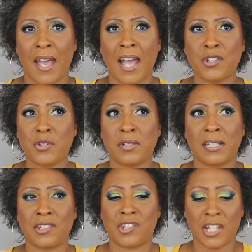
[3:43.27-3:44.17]

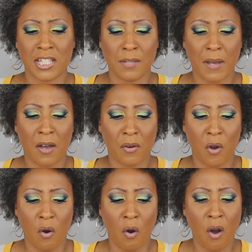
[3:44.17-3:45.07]
actually just
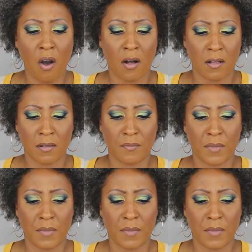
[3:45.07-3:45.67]
about all,